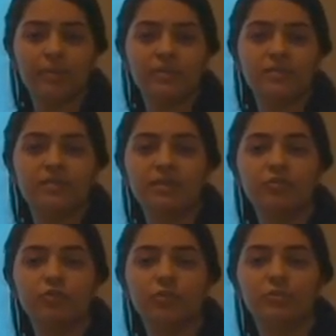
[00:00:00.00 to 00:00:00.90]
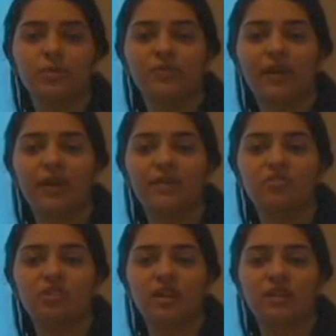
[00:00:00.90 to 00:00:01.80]
6 groups were fed
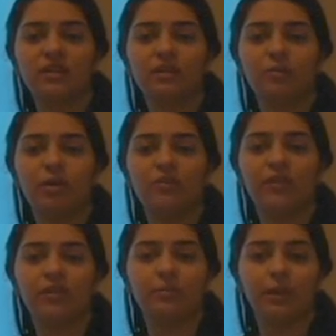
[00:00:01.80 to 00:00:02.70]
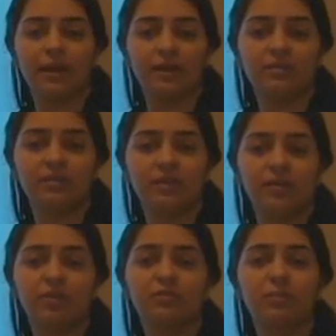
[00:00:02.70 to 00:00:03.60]
genetically modified maize that
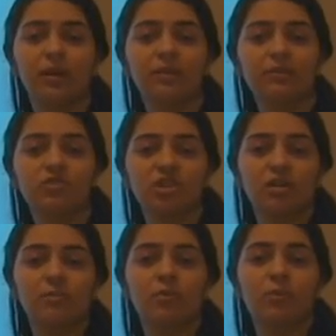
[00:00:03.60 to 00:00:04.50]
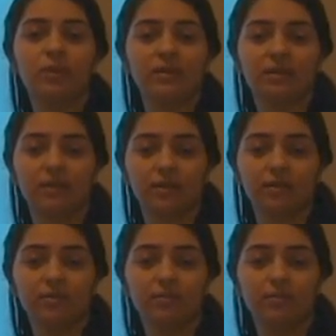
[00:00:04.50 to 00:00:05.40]
was sprayed with GMO weed
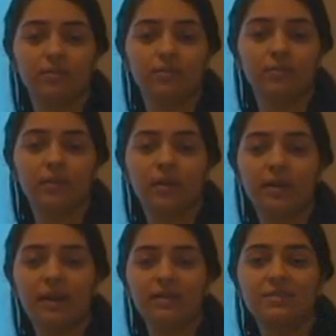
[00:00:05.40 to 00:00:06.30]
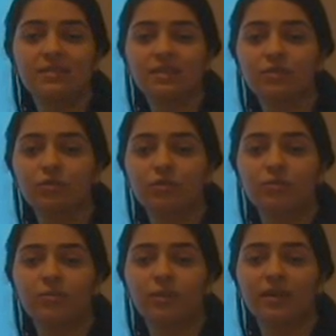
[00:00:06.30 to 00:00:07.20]
killer. And 6
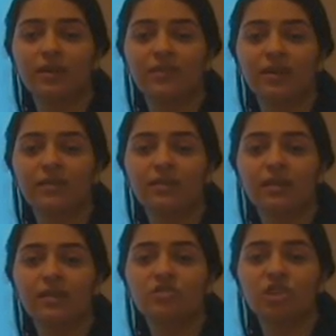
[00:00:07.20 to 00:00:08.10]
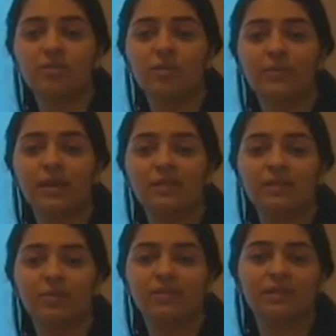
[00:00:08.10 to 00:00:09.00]
groups were given GMO maize
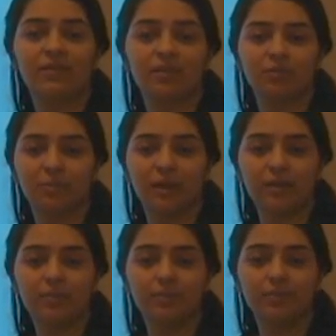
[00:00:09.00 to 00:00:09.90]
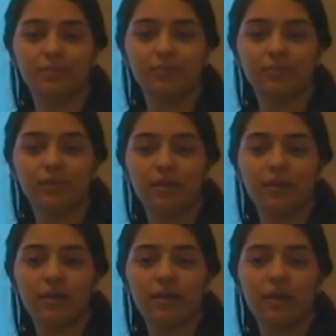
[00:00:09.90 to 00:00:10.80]
that was never sprayed.
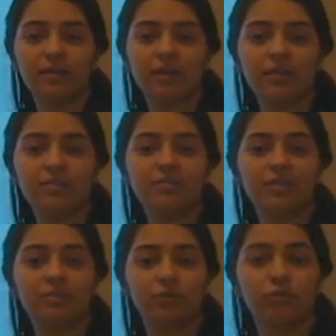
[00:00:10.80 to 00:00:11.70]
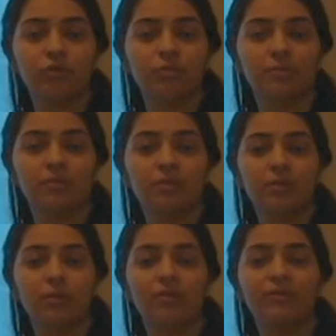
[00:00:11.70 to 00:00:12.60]
Another 6 groups
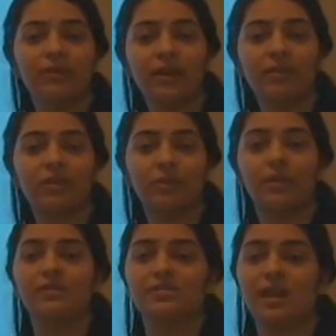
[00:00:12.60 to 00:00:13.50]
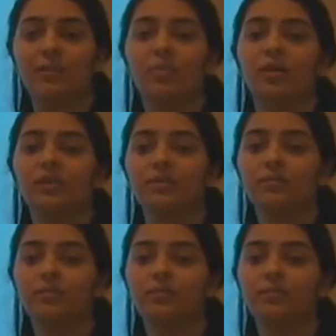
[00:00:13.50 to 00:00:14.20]
were fed the US tap water.